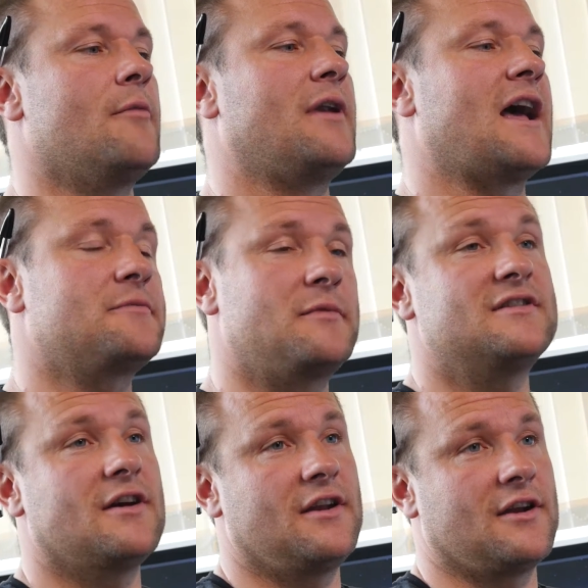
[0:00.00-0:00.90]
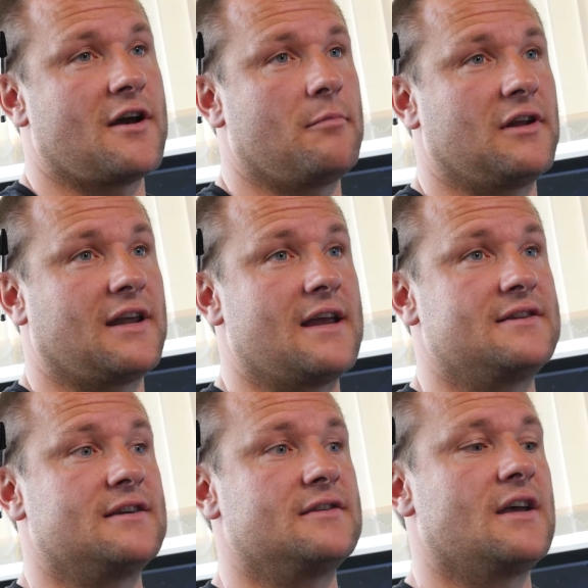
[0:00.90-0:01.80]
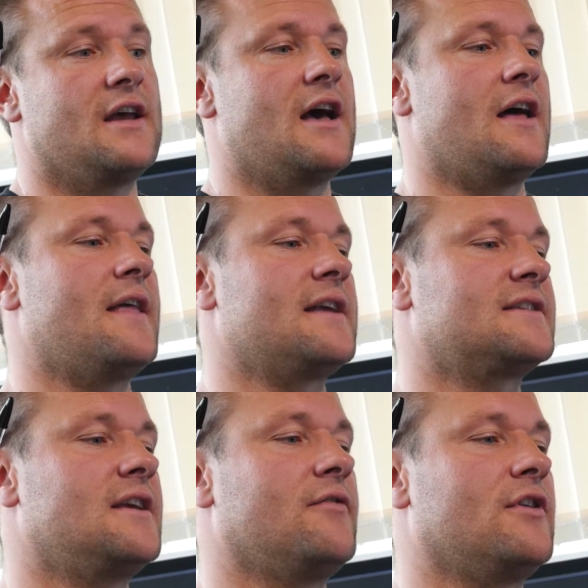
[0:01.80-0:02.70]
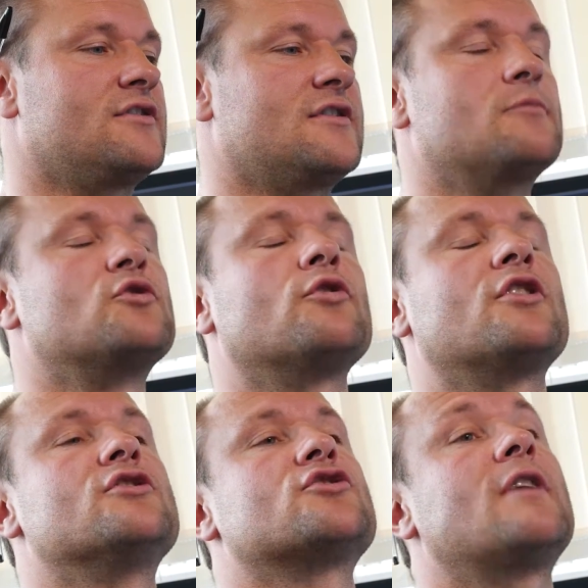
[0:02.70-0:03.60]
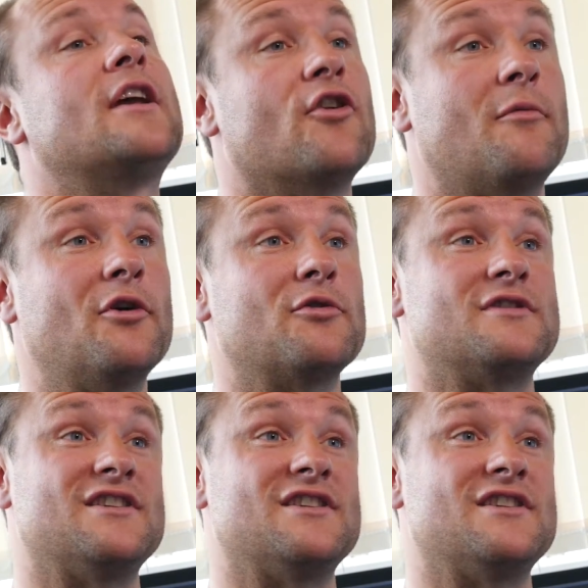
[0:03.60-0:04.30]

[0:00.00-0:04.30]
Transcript: but it has been done in a couple of cases, and that's given us some sort of constraint on our models.